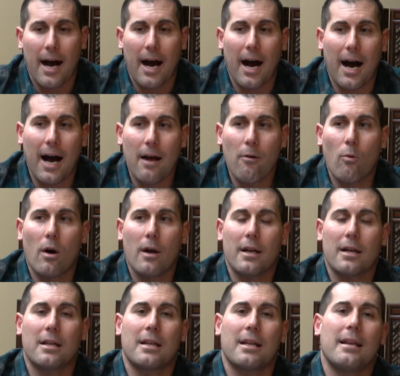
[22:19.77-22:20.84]
I want
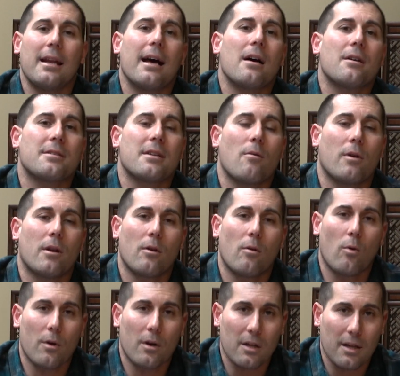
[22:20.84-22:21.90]
a clean house, I want an
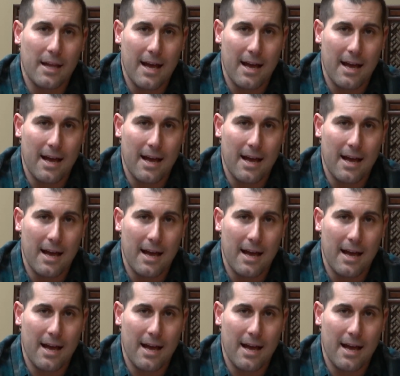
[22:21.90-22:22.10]
orderly